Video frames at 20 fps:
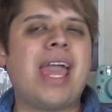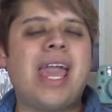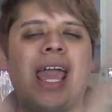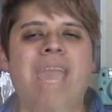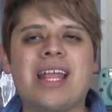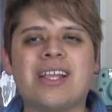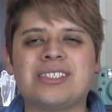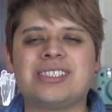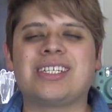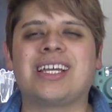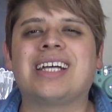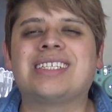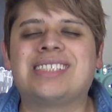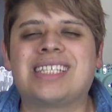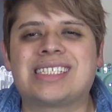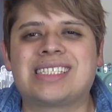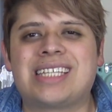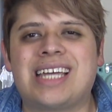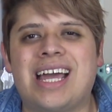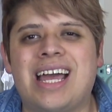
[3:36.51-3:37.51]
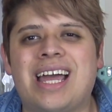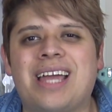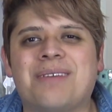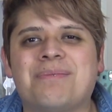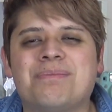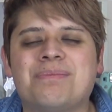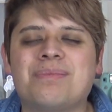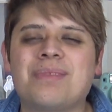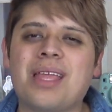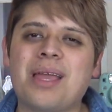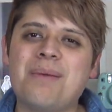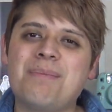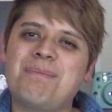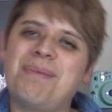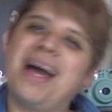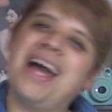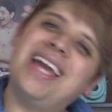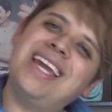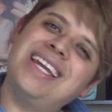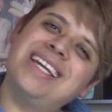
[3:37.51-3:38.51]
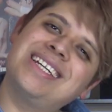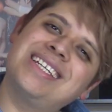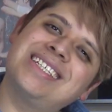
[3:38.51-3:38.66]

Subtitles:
and I'll see you guys next time. Bye.